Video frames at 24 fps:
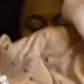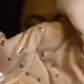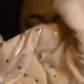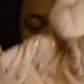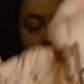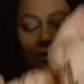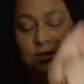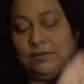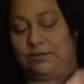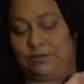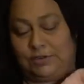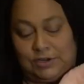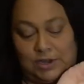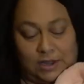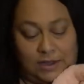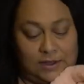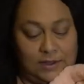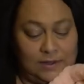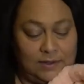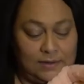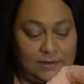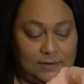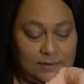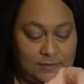It's a cute
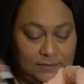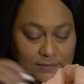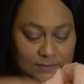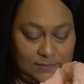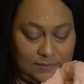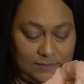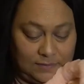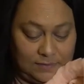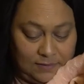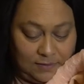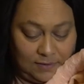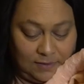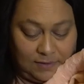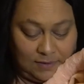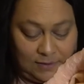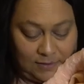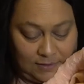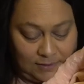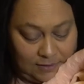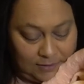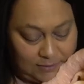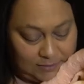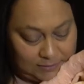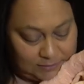jacket.
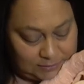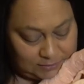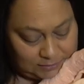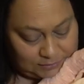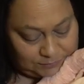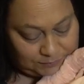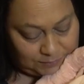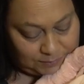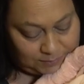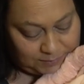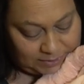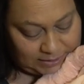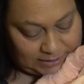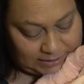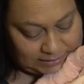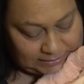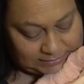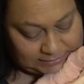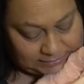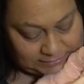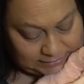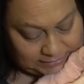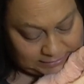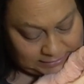This is from
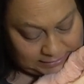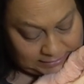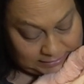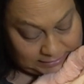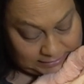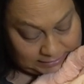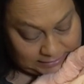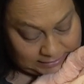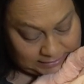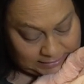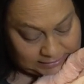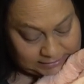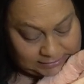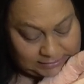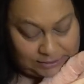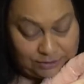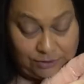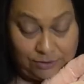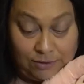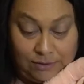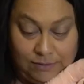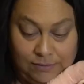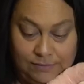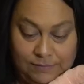Kinsey, Kinsey
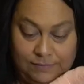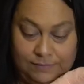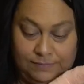Girl.